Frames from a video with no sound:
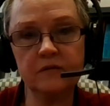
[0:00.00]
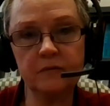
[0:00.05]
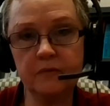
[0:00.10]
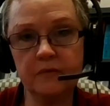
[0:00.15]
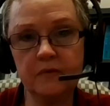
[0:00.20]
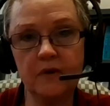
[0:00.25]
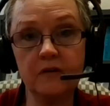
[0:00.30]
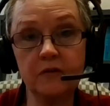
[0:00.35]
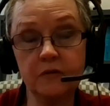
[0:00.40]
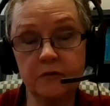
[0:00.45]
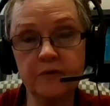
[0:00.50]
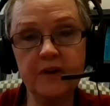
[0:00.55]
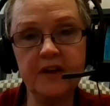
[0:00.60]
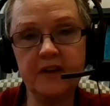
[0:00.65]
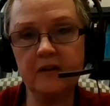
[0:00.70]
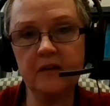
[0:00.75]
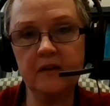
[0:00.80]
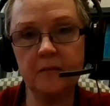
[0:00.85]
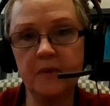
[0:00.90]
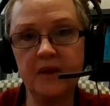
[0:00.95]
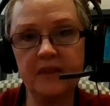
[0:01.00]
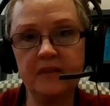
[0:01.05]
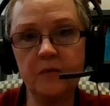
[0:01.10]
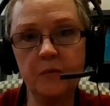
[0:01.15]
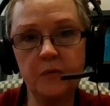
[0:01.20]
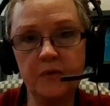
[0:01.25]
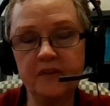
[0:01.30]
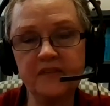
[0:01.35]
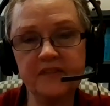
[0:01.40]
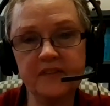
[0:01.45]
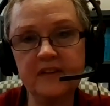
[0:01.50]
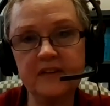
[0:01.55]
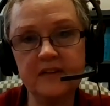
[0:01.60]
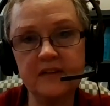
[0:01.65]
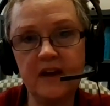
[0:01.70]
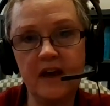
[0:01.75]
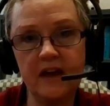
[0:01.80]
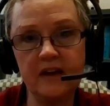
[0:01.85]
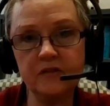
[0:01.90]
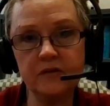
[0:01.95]
a curriculum, and then we'll send it
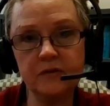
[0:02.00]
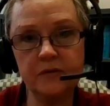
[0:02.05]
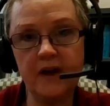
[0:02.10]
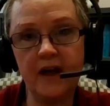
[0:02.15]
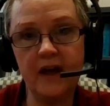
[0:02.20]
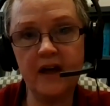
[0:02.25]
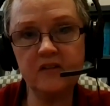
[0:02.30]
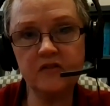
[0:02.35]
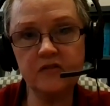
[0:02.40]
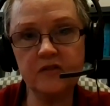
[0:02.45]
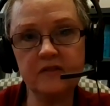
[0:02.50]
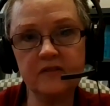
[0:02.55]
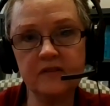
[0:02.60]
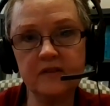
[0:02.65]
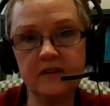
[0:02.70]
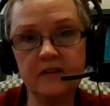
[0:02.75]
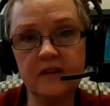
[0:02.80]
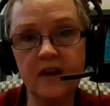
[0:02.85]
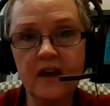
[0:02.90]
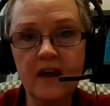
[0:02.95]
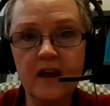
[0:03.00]
out to agents, and